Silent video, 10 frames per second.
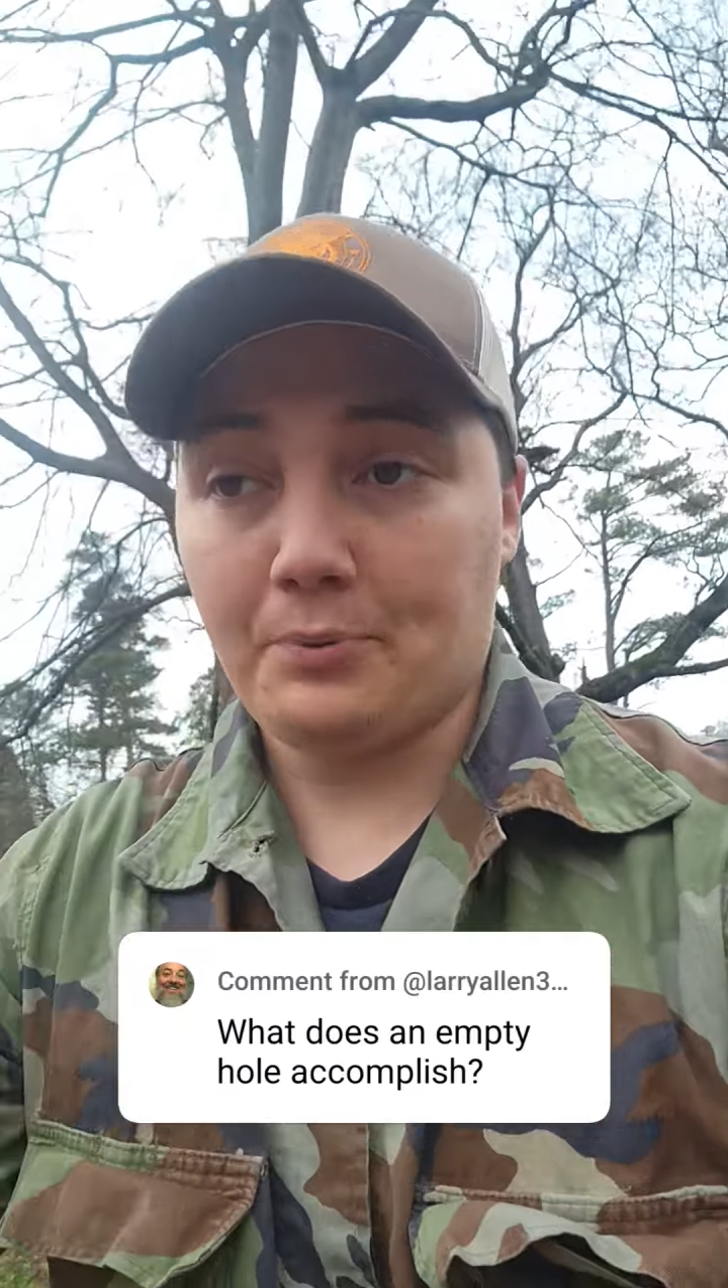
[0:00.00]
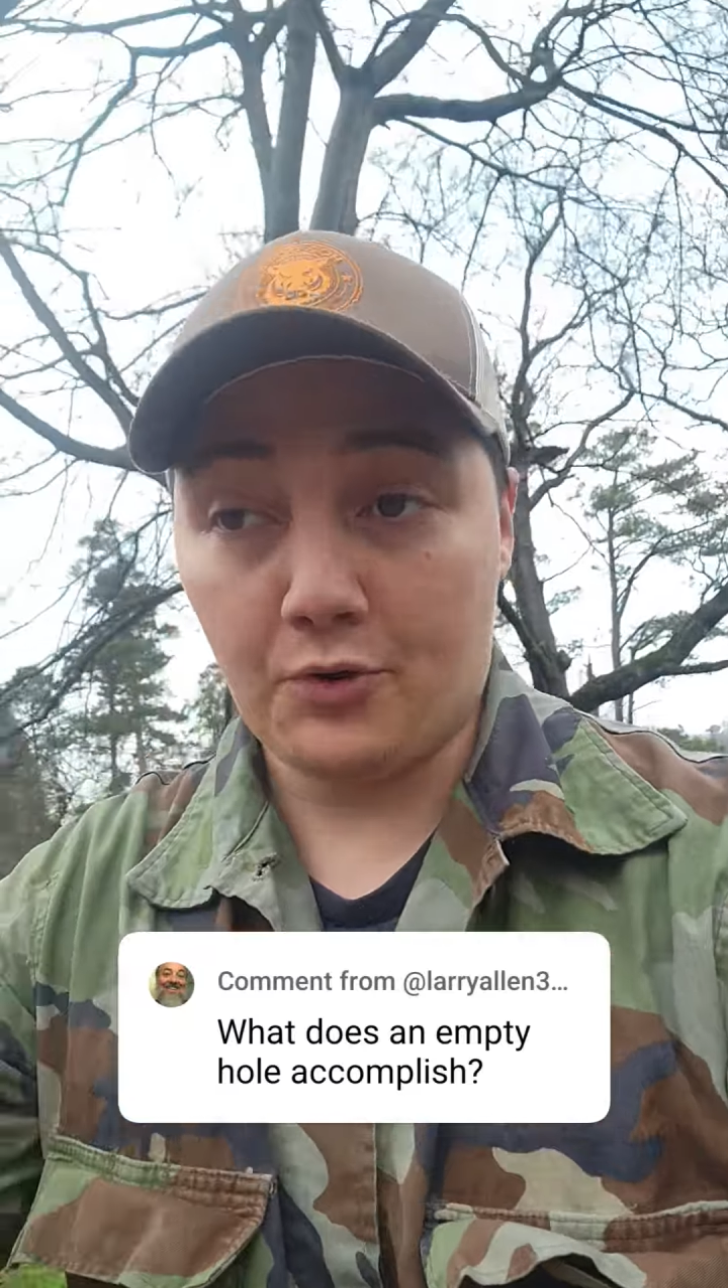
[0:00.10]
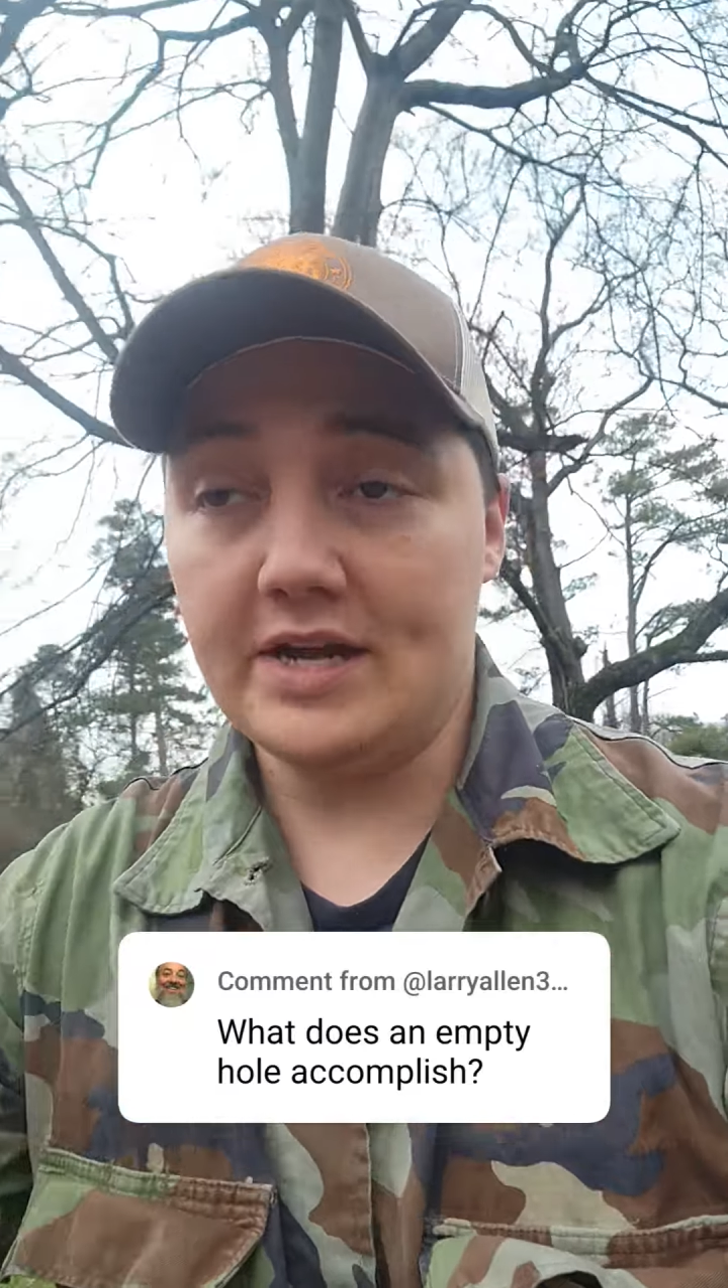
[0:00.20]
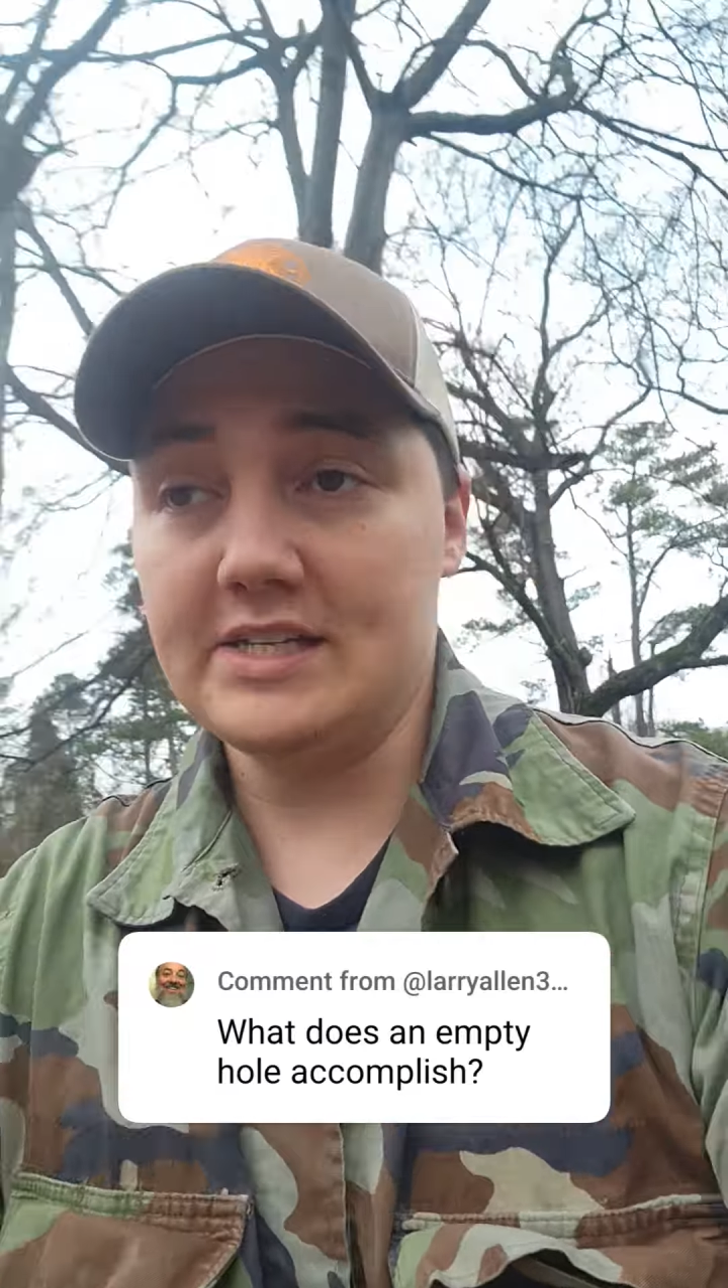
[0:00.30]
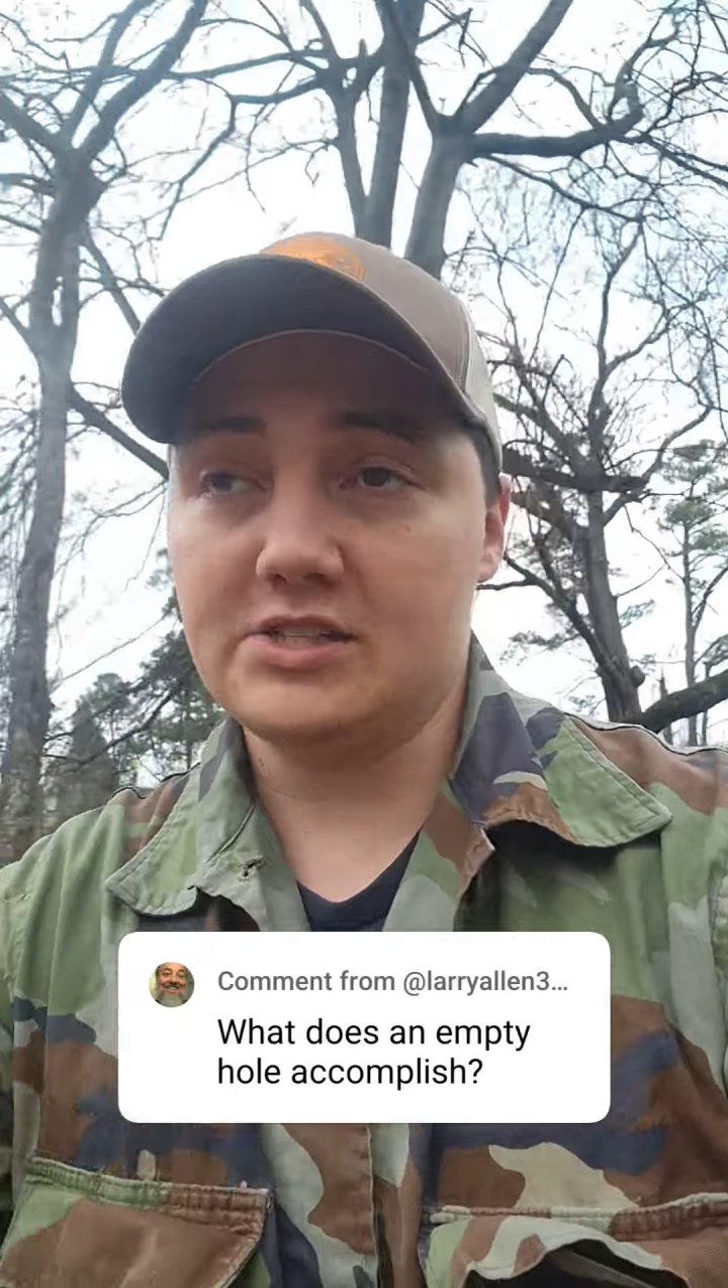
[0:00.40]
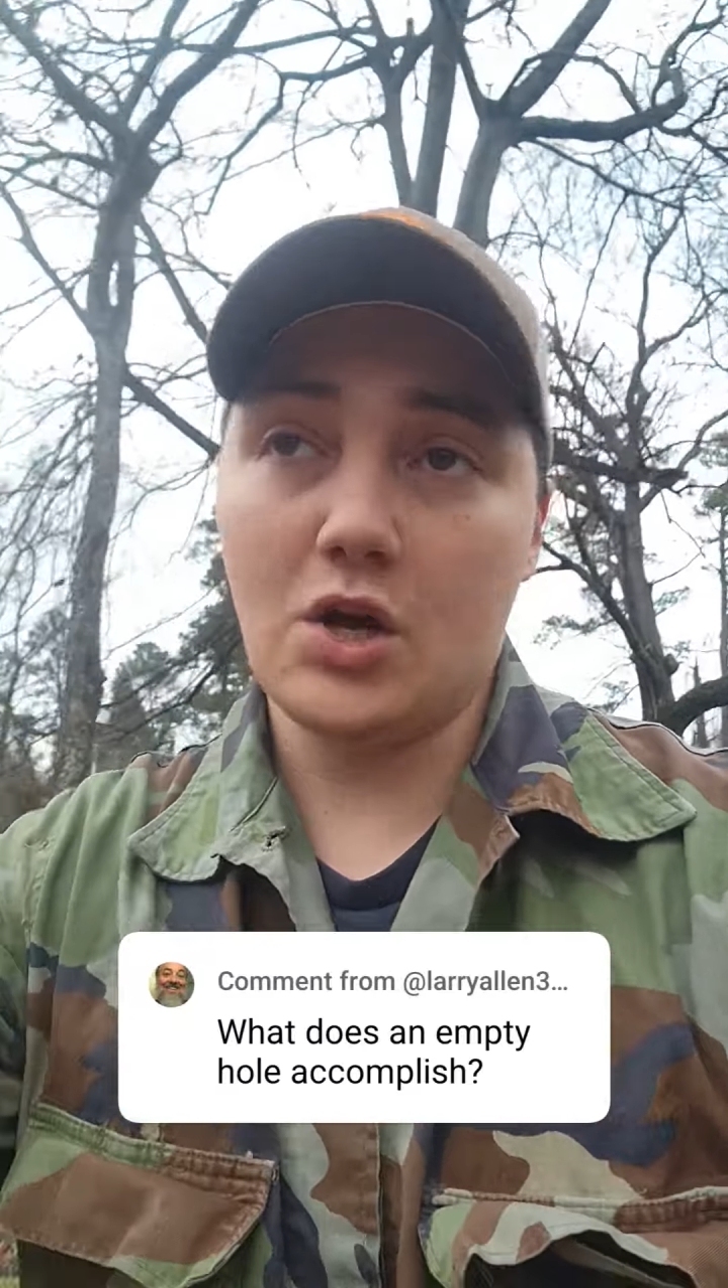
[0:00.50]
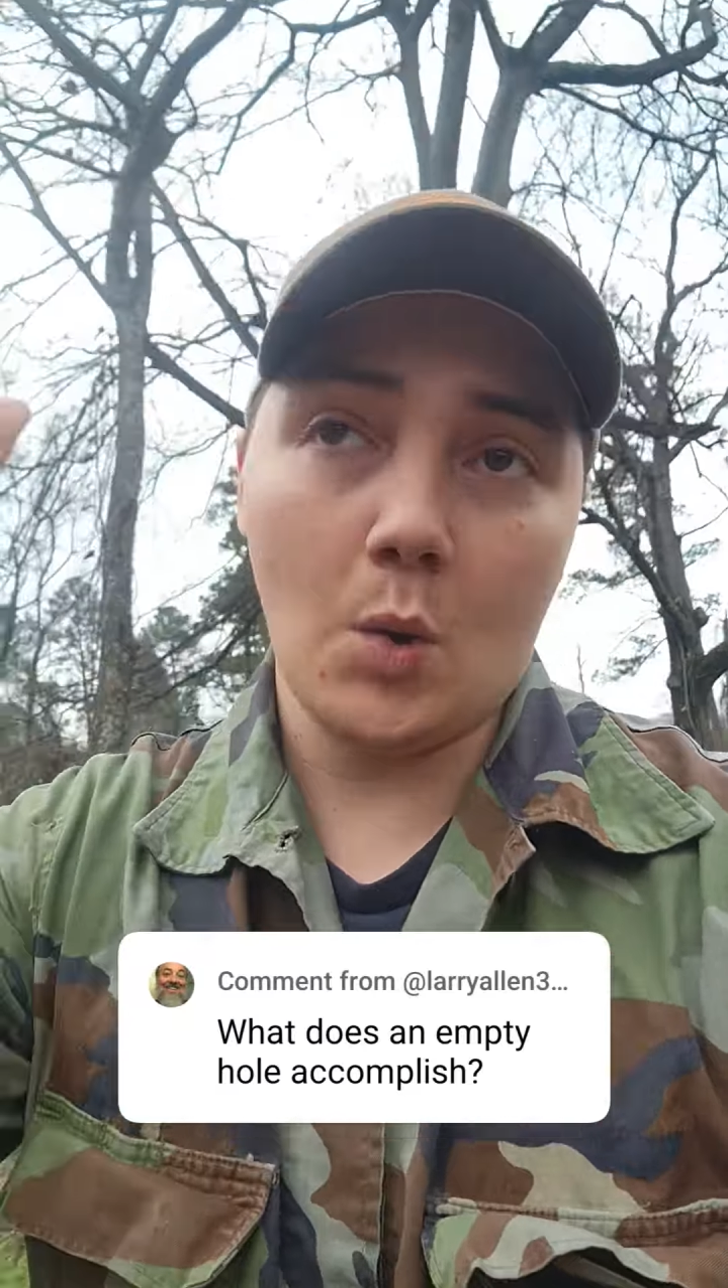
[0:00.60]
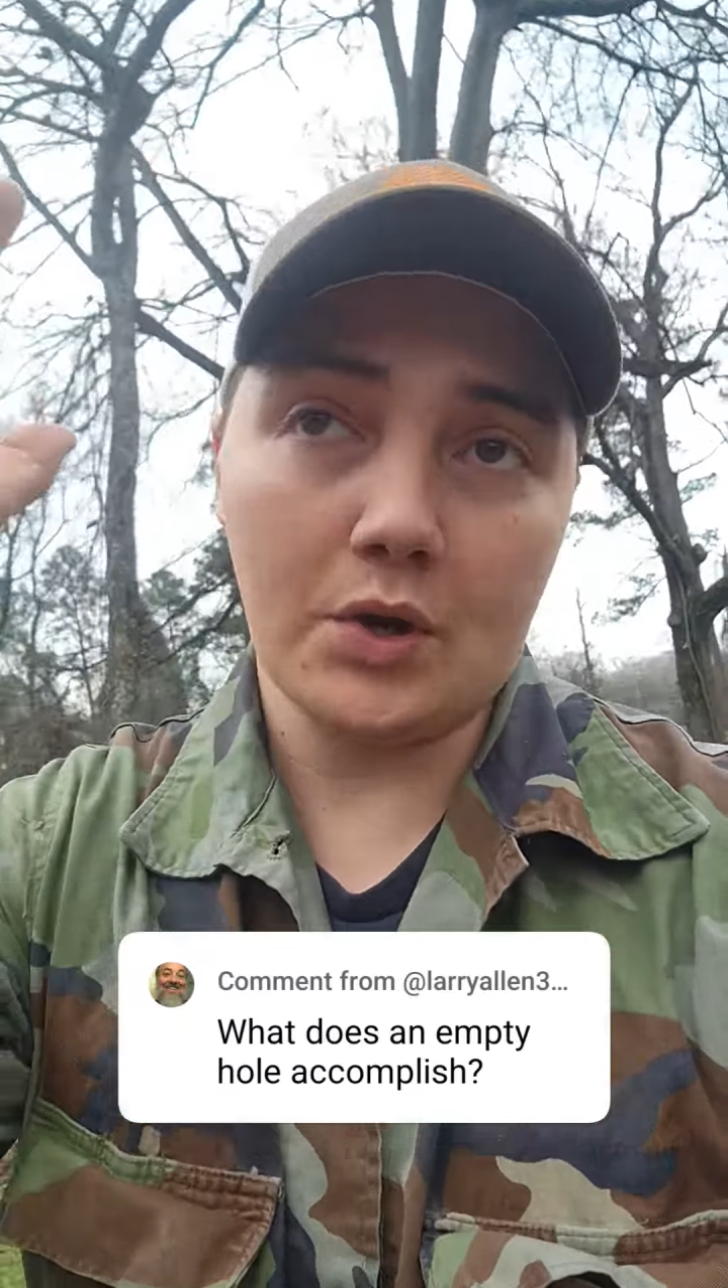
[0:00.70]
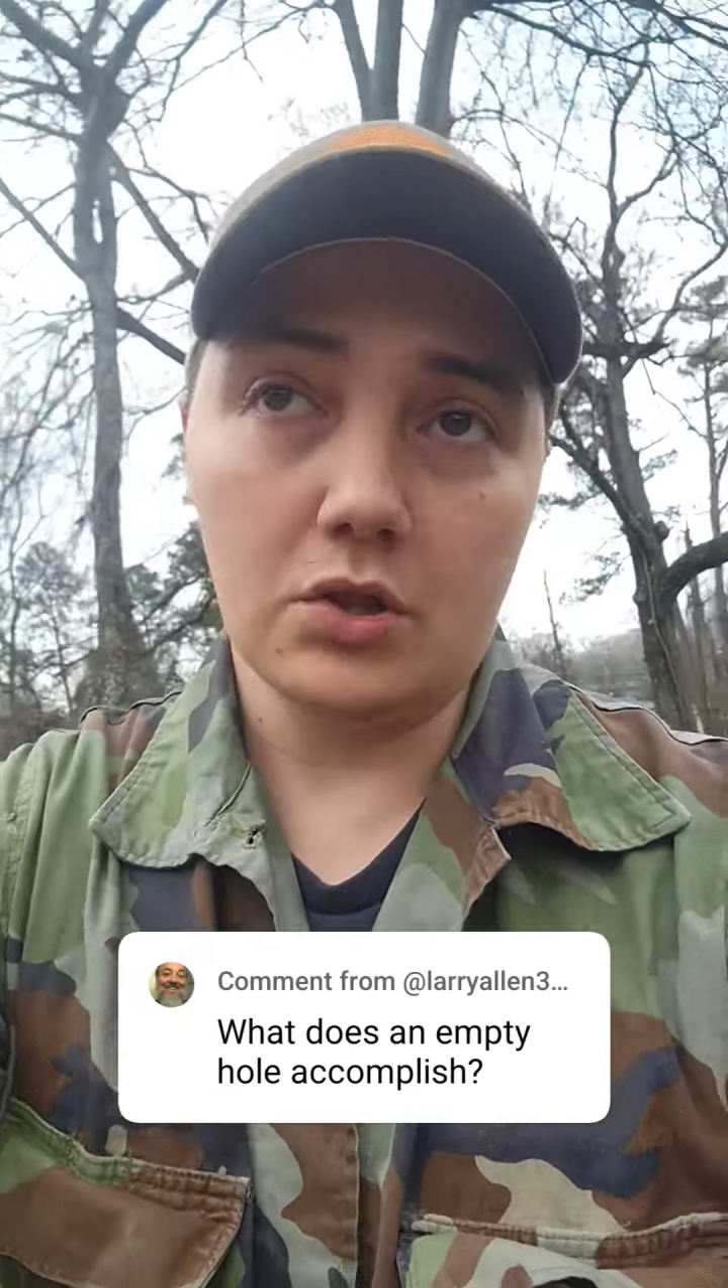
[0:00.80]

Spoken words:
prints going